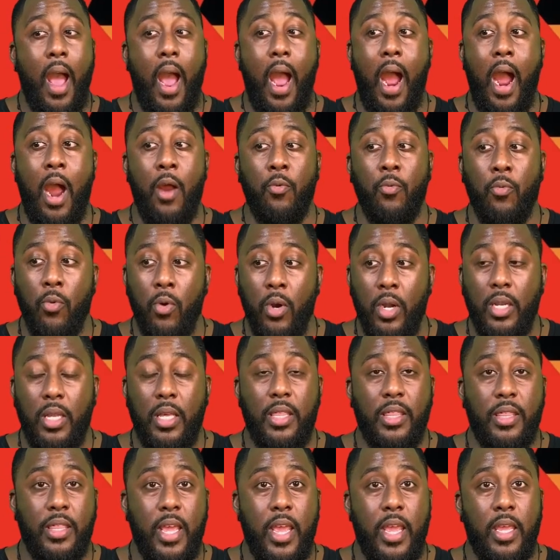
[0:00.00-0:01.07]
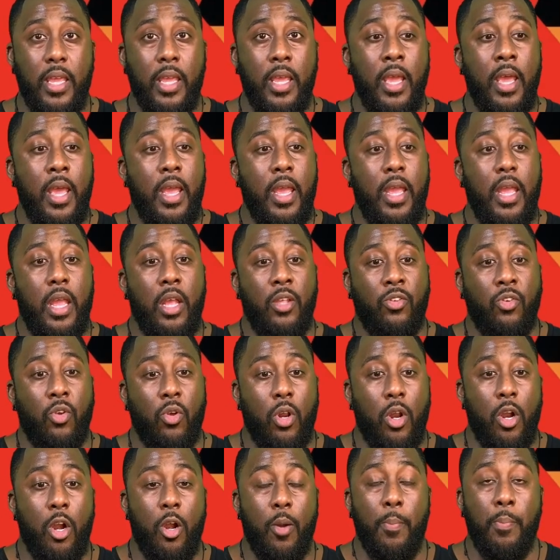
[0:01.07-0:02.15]
I really think it's
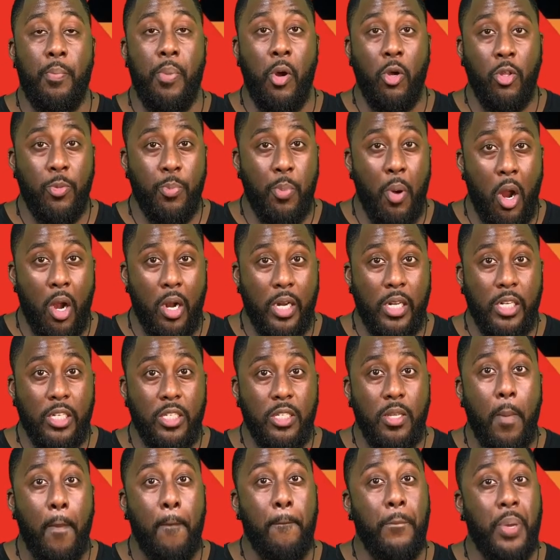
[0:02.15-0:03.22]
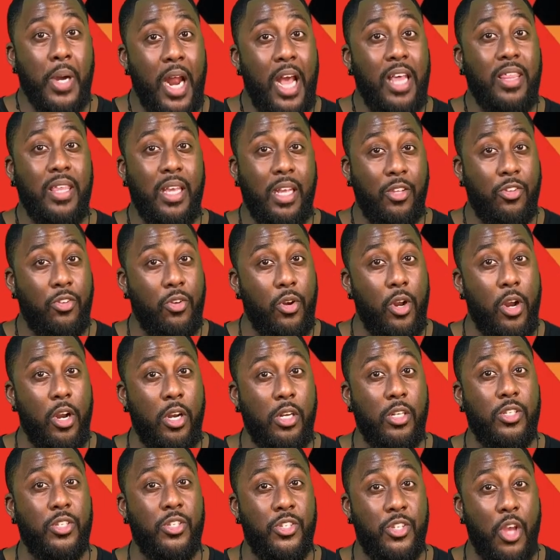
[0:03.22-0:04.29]
going to hurt both parties, but I think it's going to
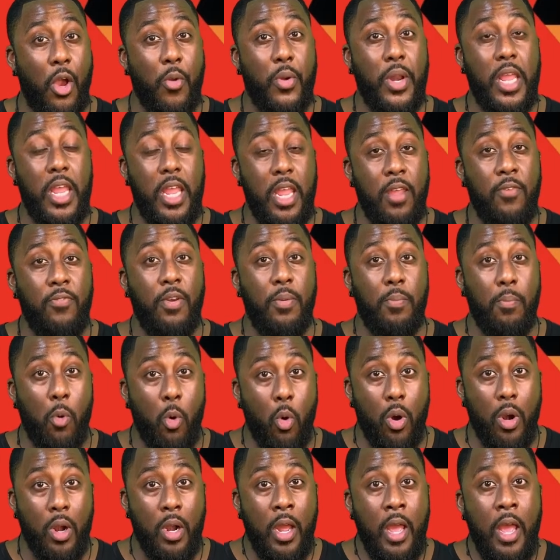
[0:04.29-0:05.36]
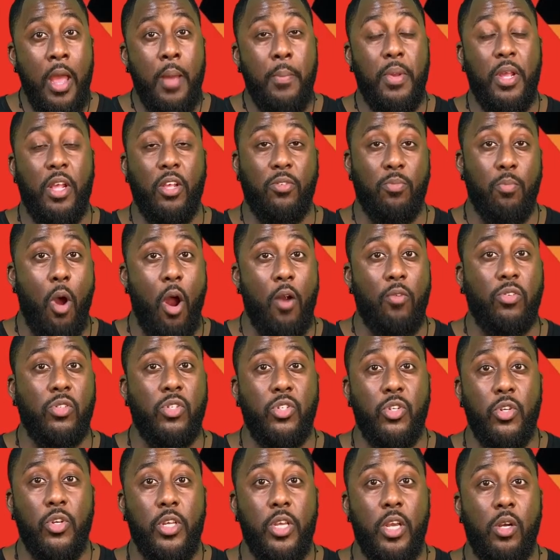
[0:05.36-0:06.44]
hurt Sony even more because Marvel
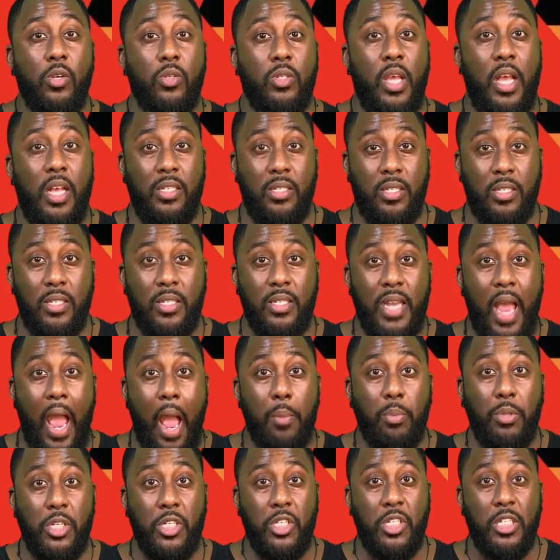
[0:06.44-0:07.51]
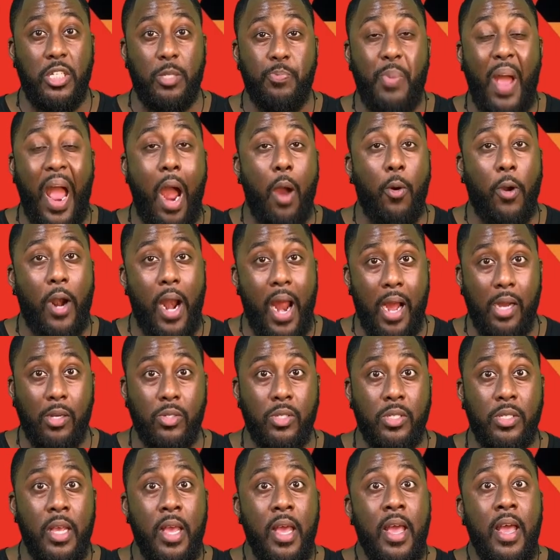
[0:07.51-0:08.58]
Studios has established this
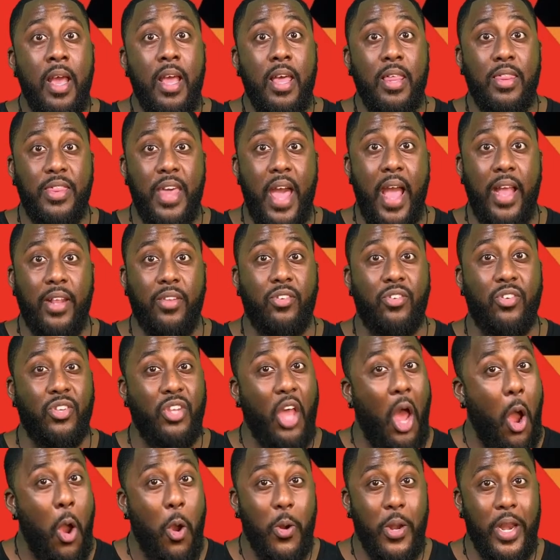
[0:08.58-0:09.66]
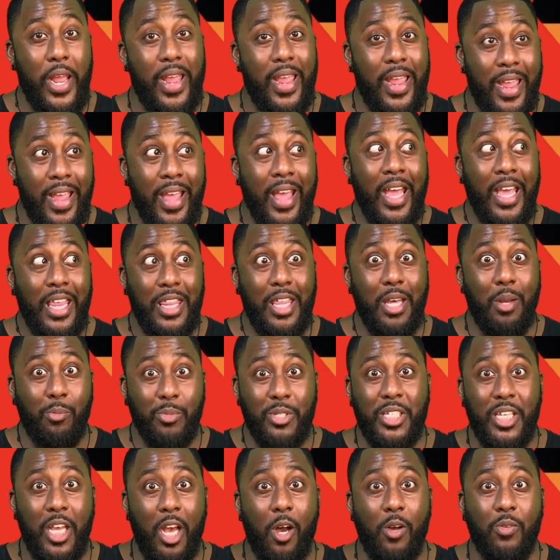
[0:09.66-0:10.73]
powerhouse that Sony
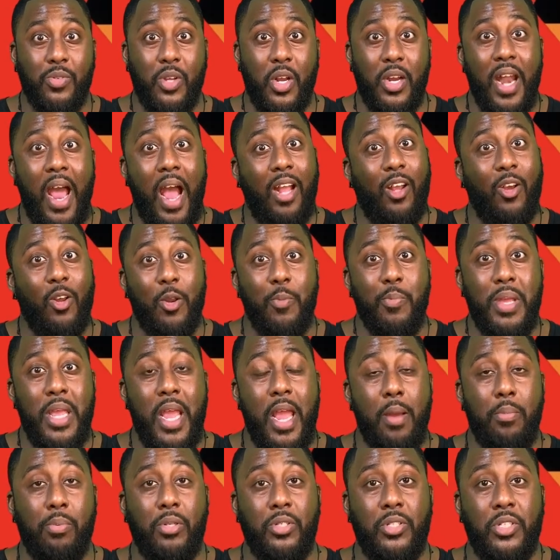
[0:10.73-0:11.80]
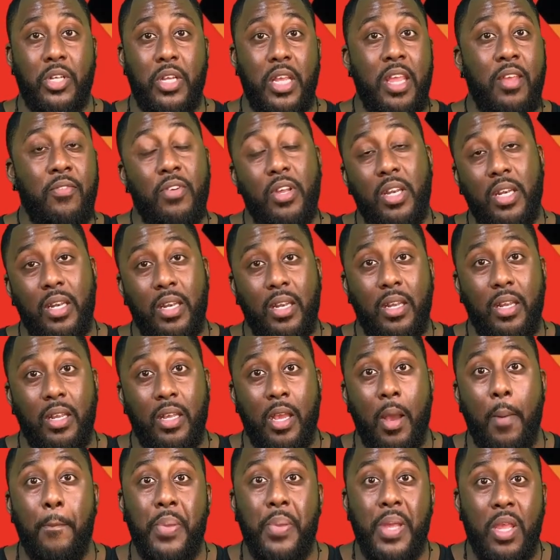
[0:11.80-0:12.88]
themselves are not going to be able to even
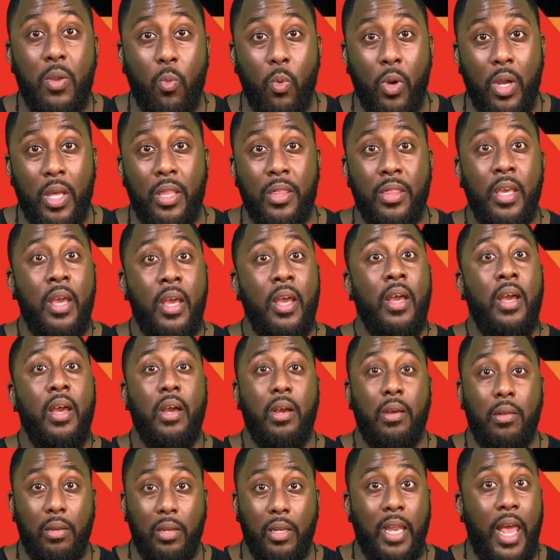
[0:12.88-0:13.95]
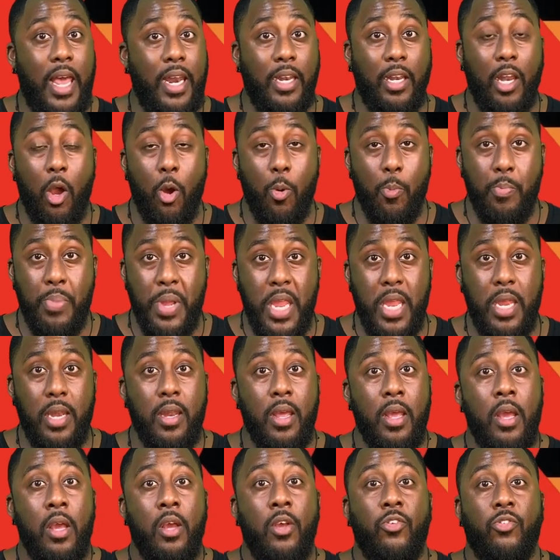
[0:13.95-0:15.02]
compete with, let alone beat.
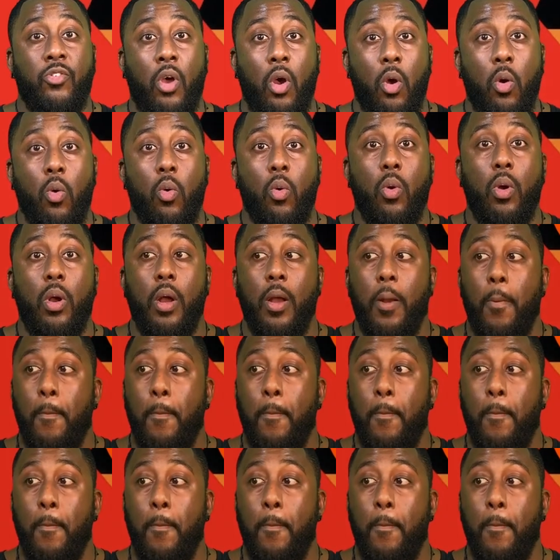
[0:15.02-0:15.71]
So